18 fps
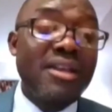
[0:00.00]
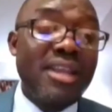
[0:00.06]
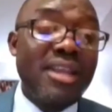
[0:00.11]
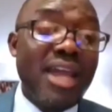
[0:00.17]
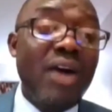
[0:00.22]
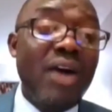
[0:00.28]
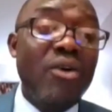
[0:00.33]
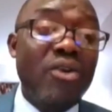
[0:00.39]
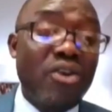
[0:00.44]

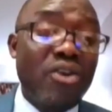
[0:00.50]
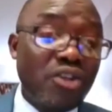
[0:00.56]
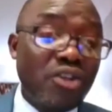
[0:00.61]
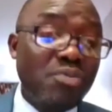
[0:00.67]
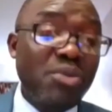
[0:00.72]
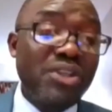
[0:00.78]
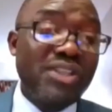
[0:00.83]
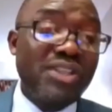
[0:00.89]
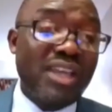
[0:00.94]
Now,
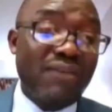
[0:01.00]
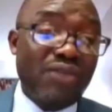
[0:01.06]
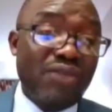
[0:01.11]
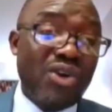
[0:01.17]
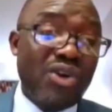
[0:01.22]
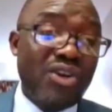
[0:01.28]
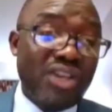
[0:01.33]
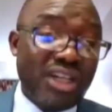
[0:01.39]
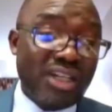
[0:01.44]
Cosmos
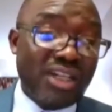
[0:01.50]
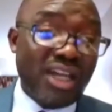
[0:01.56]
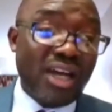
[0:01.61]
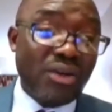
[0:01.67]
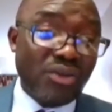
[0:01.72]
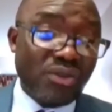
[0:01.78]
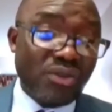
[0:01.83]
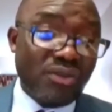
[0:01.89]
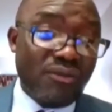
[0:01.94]
get
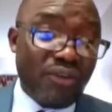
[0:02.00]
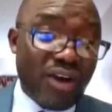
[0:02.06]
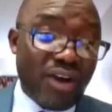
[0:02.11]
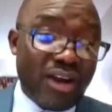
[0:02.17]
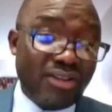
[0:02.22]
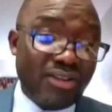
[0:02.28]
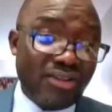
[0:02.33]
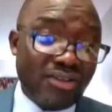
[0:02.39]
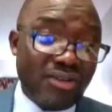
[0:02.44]
300,000
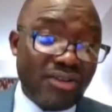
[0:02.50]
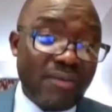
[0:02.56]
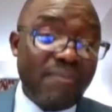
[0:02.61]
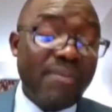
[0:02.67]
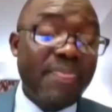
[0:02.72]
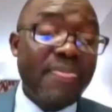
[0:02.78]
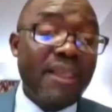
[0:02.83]
francs,